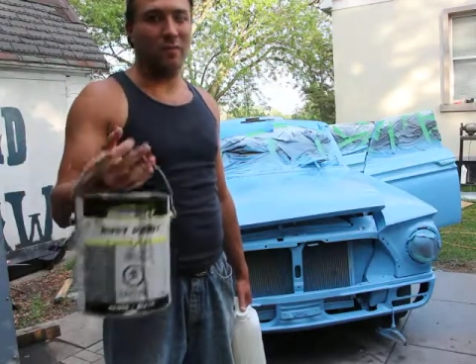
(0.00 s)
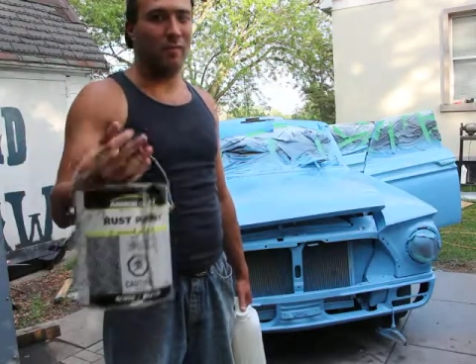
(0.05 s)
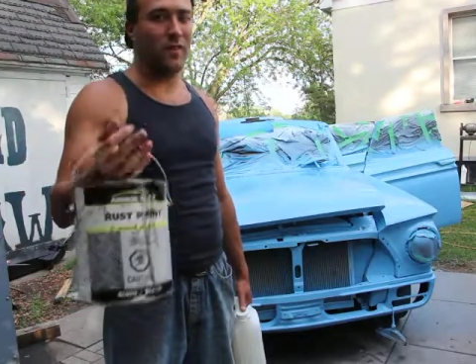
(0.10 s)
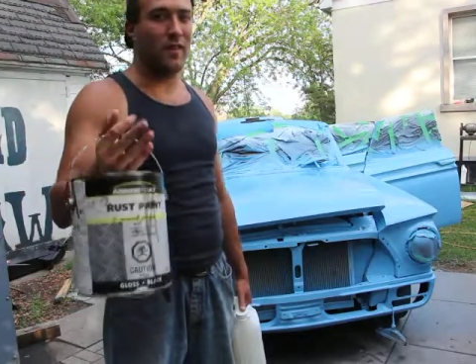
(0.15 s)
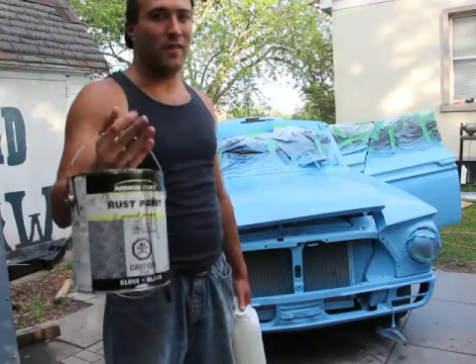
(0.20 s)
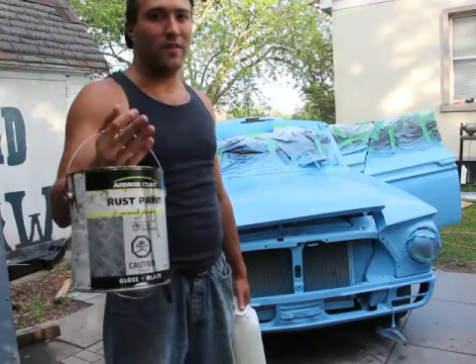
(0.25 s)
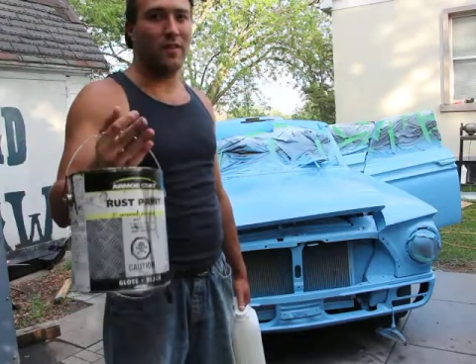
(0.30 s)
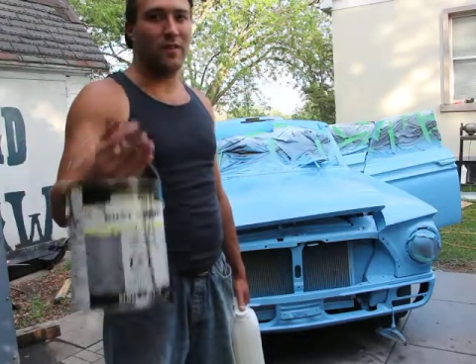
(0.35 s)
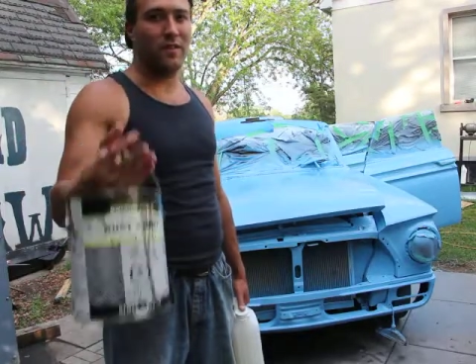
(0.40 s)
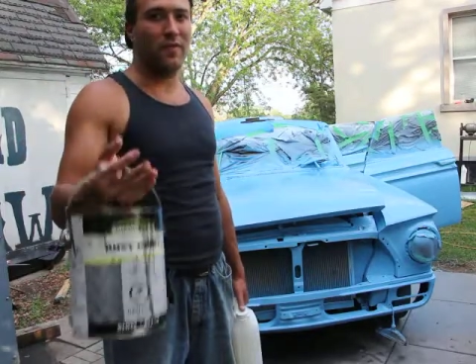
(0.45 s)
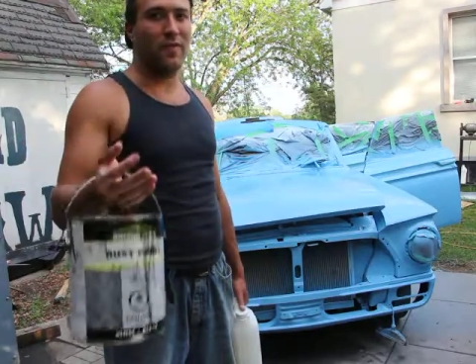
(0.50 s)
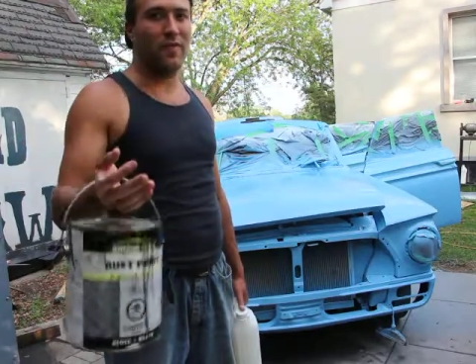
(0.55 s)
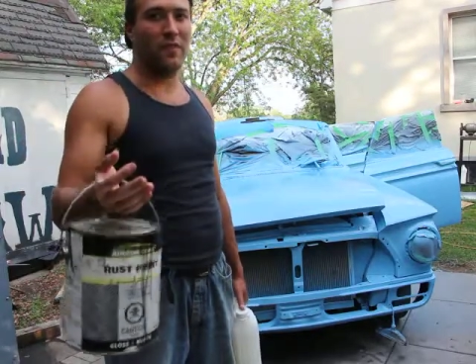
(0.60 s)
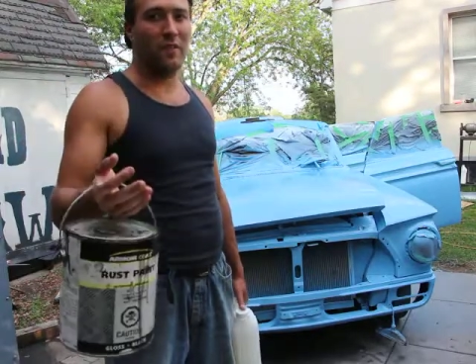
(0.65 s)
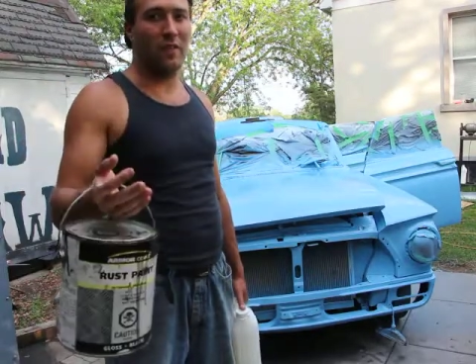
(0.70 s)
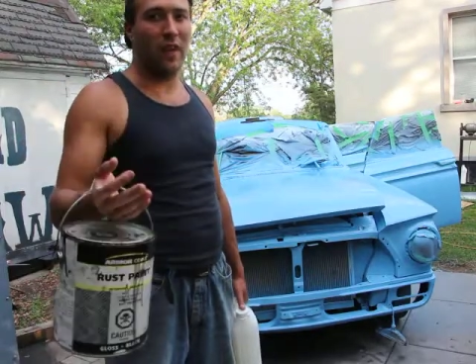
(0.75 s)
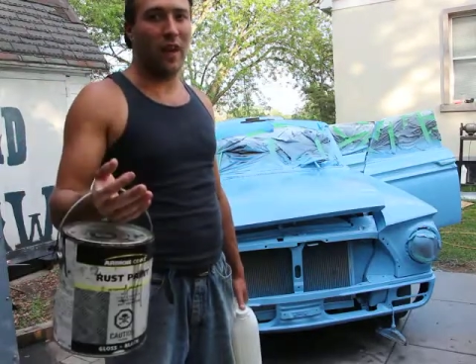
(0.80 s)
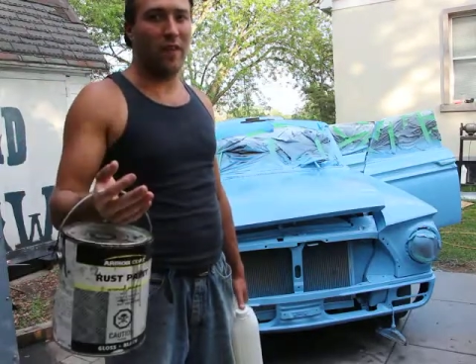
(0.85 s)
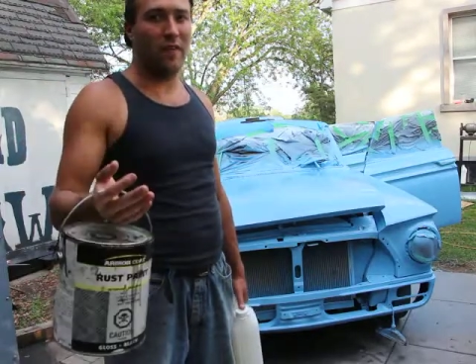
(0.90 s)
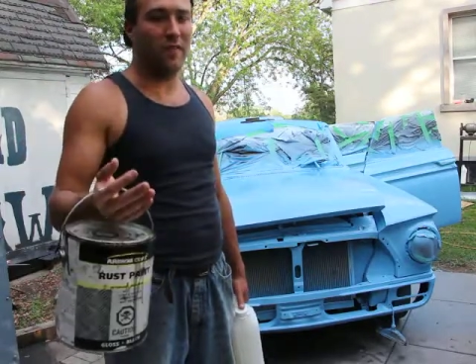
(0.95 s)
Whereas if you're
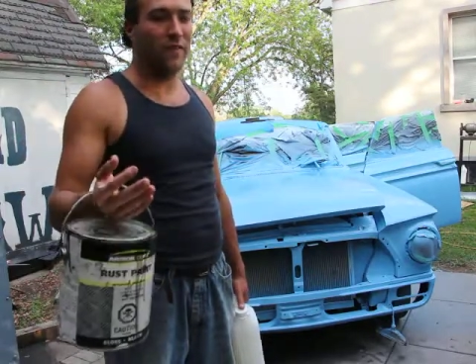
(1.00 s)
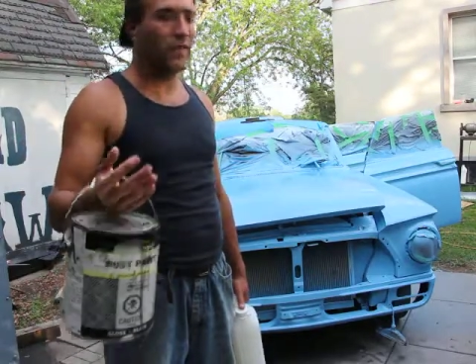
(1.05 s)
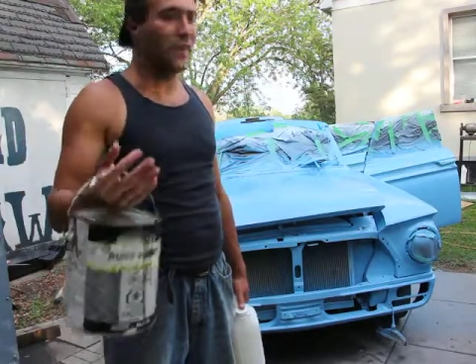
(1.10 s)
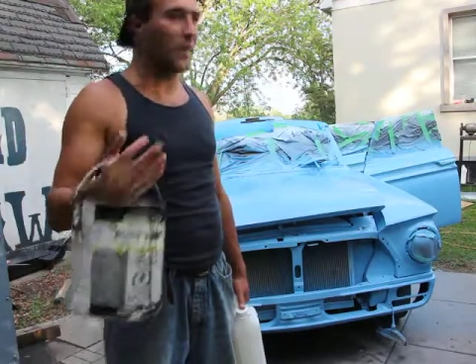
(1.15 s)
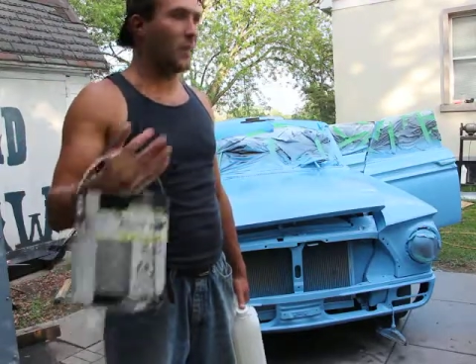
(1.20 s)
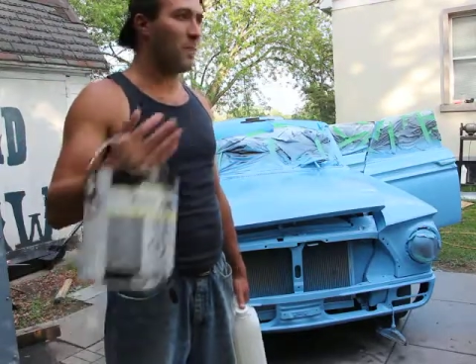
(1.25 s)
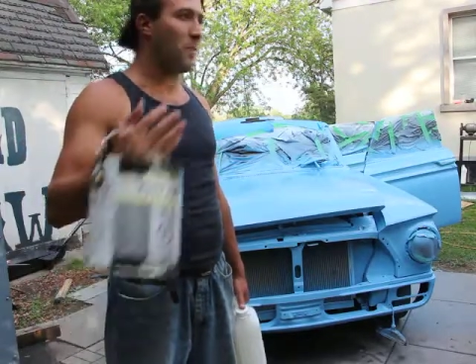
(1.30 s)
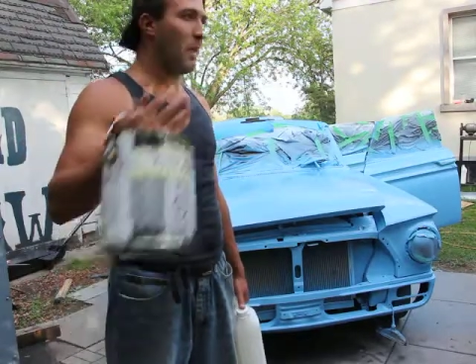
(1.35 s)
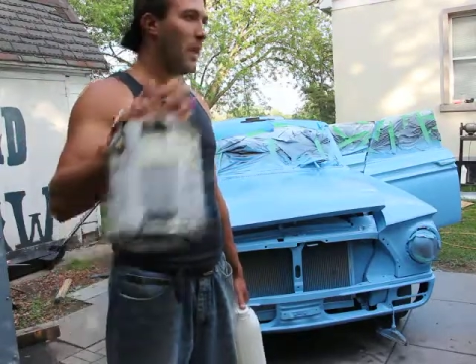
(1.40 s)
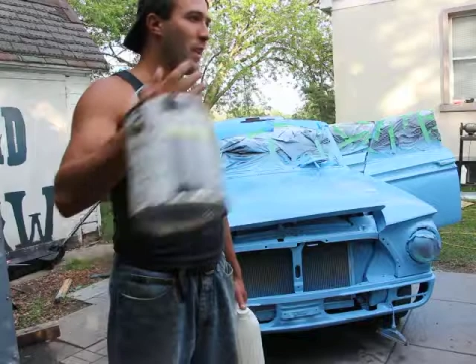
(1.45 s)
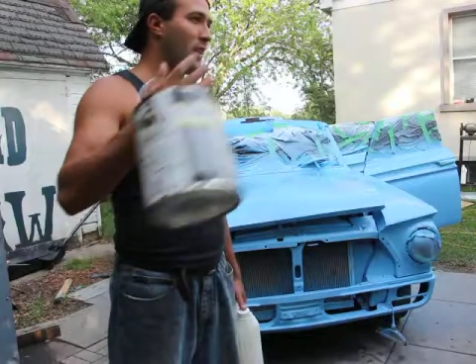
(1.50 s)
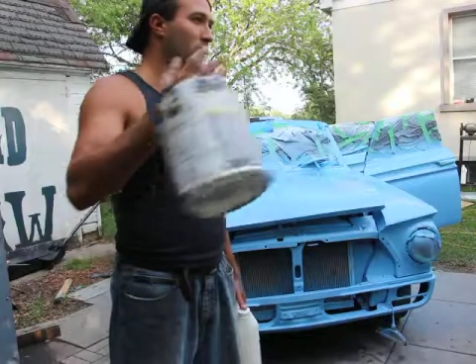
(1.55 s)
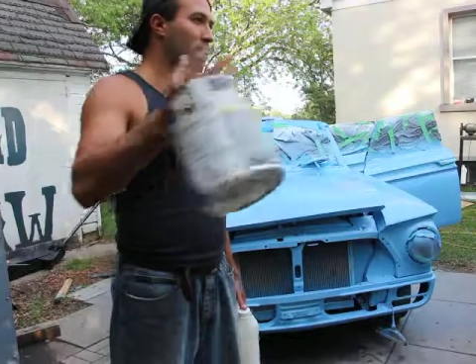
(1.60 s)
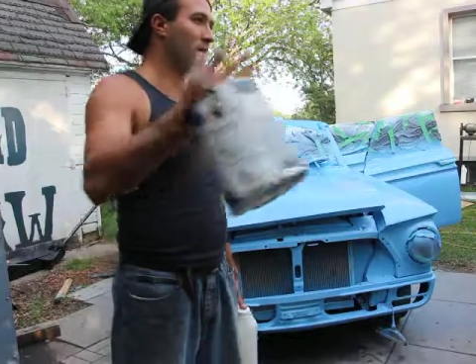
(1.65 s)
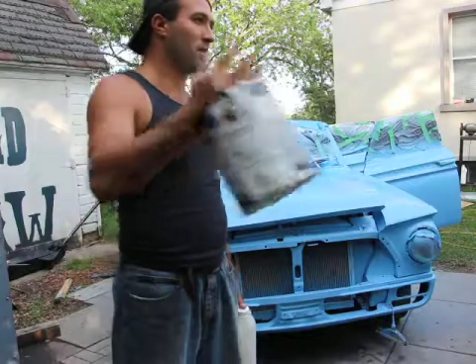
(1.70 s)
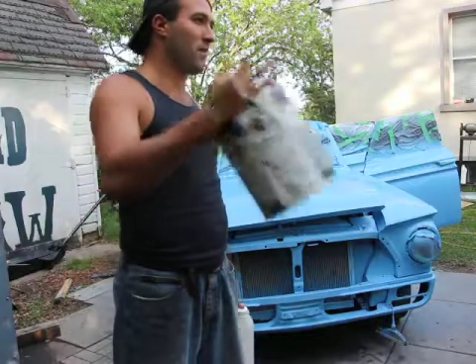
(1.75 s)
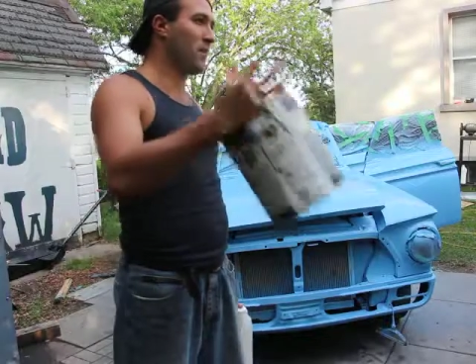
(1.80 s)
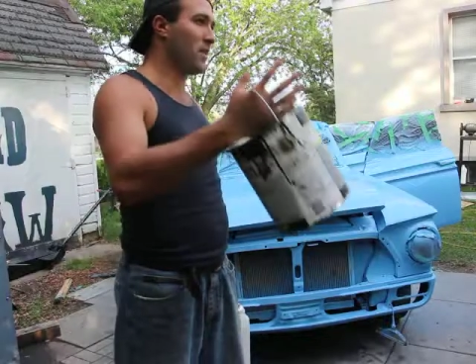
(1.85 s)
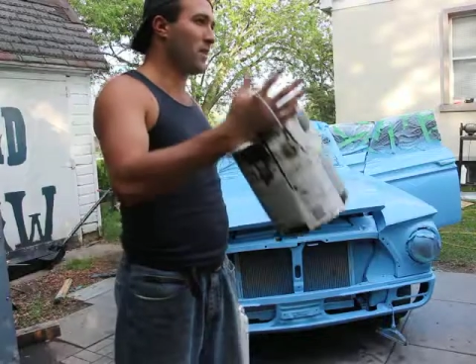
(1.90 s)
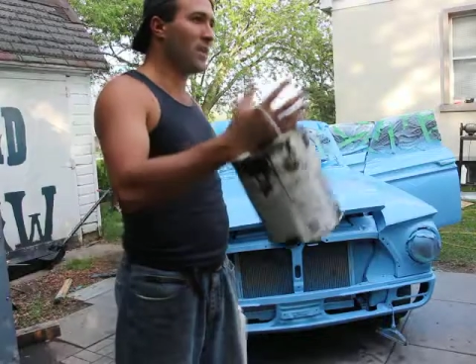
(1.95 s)
having like paints
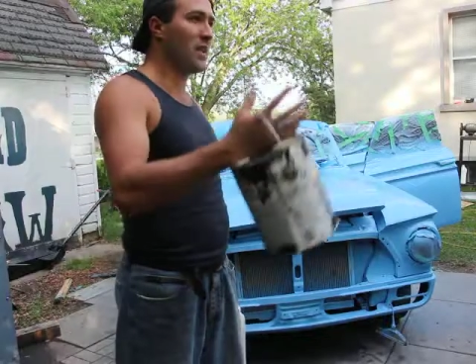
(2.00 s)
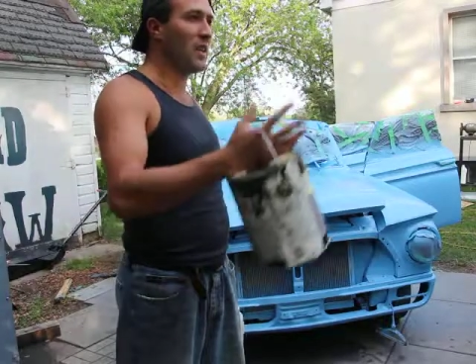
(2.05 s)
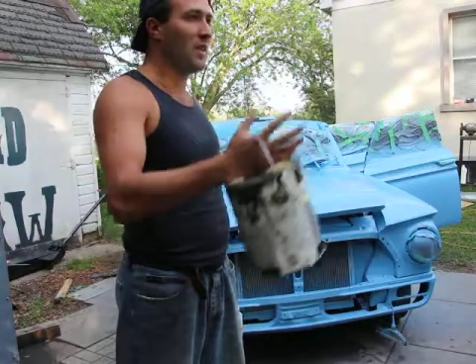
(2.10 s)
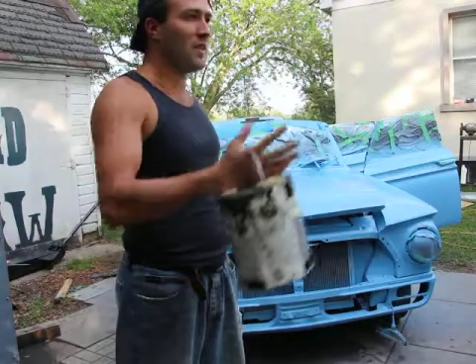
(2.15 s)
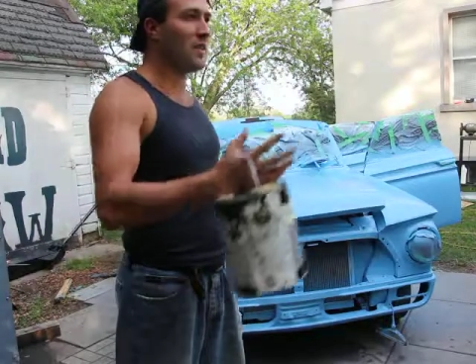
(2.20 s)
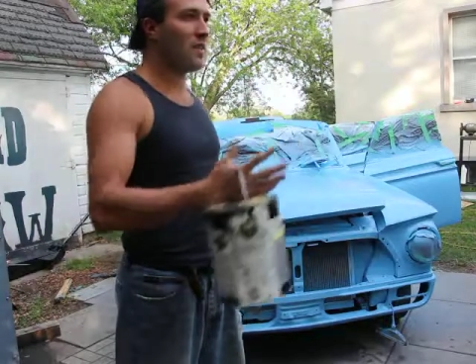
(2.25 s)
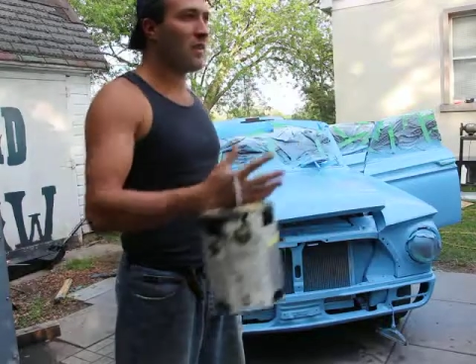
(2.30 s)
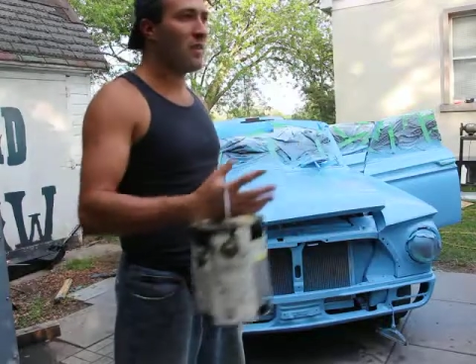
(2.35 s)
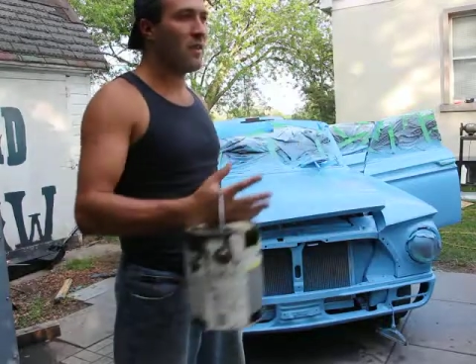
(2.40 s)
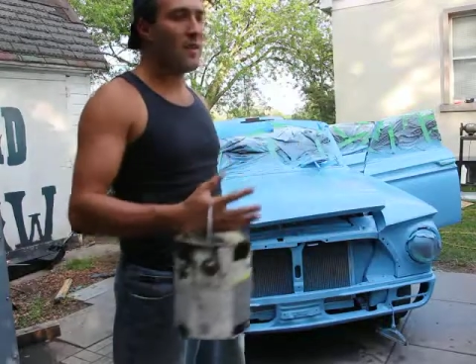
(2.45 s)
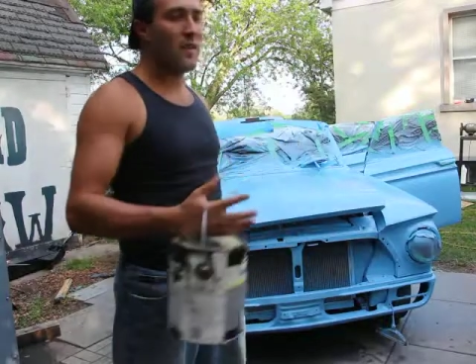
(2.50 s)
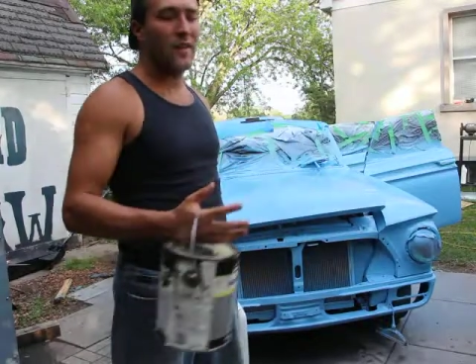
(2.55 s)
from the dealer,